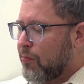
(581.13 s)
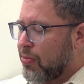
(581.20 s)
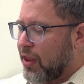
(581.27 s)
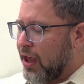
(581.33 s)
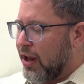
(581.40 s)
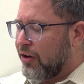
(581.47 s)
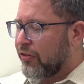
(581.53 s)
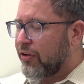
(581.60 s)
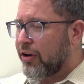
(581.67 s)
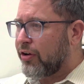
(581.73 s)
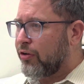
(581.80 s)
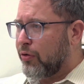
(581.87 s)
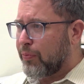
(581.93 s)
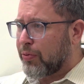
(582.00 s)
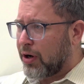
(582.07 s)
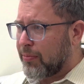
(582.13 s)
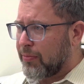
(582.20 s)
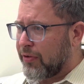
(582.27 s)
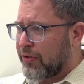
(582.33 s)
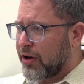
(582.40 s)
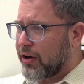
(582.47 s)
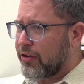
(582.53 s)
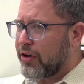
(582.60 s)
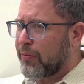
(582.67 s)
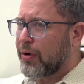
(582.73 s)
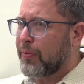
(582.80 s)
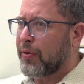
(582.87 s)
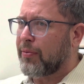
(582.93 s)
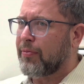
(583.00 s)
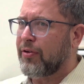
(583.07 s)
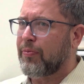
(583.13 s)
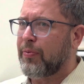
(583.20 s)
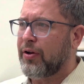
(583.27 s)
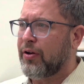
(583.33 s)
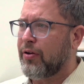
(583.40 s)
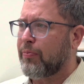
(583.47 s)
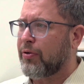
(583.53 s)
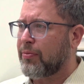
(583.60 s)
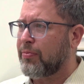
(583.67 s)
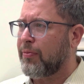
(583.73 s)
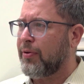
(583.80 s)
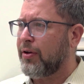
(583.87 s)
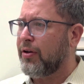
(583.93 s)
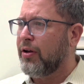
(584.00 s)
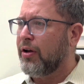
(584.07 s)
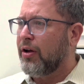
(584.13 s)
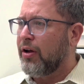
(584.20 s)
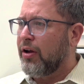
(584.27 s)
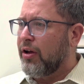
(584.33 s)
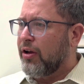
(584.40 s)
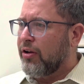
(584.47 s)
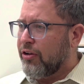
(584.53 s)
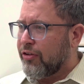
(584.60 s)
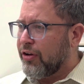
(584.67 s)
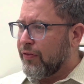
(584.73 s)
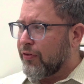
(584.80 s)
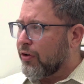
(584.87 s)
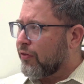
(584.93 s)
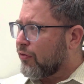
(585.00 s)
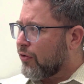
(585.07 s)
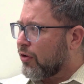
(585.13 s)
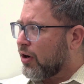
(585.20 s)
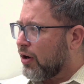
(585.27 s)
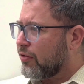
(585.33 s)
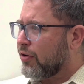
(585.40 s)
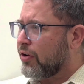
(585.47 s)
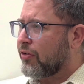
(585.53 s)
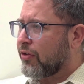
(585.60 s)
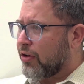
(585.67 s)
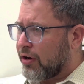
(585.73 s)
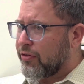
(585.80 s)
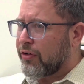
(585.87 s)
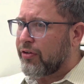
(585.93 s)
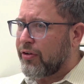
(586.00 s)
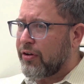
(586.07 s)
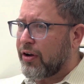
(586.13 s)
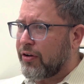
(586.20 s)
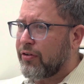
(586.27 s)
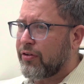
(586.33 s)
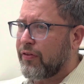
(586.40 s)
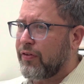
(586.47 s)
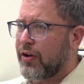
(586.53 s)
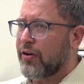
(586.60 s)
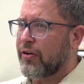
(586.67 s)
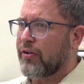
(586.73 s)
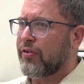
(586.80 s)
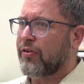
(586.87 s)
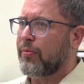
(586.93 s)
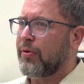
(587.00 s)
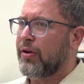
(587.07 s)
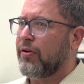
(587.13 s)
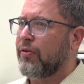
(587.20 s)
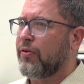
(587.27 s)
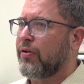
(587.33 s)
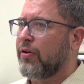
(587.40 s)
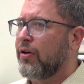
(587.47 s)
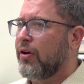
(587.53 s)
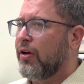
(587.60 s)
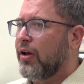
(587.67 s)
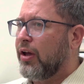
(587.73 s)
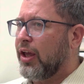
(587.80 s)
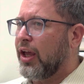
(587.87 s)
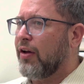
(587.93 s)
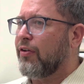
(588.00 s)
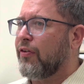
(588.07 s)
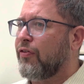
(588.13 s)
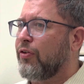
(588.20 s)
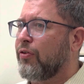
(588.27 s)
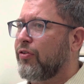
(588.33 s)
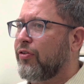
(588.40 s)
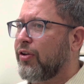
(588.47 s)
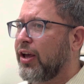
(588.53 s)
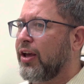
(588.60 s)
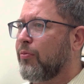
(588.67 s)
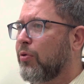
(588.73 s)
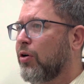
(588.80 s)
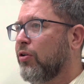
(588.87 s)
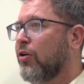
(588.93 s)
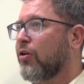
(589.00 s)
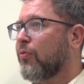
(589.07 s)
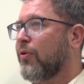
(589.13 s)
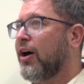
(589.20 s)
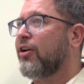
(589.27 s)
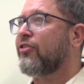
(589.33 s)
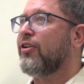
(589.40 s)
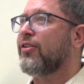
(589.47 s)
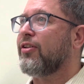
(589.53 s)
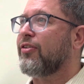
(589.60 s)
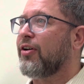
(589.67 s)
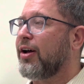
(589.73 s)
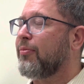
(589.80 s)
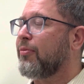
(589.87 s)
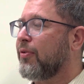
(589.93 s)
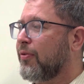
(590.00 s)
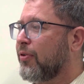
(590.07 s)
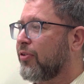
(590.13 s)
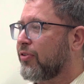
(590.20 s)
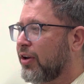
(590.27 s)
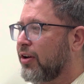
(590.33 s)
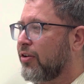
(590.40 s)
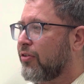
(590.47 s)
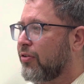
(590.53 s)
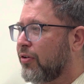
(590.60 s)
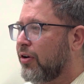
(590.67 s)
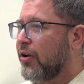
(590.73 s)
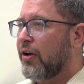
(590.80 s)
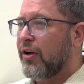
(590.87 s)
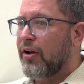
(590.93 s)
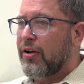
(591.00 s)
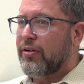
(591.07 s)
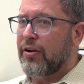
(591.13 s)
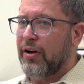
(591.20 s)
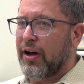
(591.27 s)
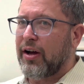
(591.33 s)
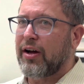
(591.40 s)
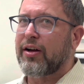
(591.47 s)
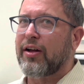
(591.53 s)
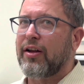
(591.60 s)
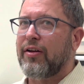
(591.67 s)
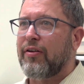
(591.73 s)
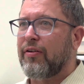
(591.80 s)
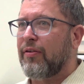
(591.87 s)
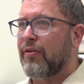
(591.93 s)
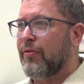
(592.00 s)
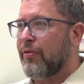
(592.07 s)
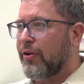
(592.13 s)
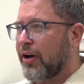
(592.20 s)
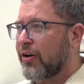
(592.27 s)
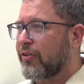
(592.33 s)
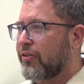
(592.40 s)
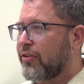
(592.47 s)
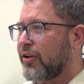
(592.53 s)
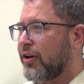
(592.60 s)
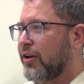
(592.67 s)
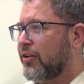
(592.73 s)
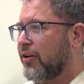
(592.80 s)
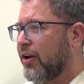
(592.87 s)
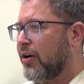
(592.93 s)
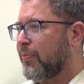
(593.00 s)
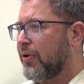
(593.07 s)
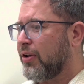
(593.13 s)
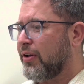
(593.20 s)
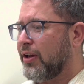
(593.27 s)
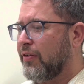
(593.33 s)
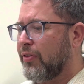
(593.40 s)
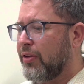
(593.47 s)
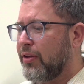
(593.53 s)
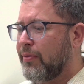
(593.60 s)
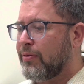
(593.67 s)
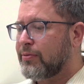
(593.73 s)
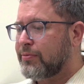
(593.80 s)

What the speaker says: And it's not a new problem. It's not a contemporary problem. It's been a problem in yeshivot for hundreds and hundreds of years. I mean, even if you say, well, look, Rashi at the time was studying Tanach and Radak studying Tanach, but even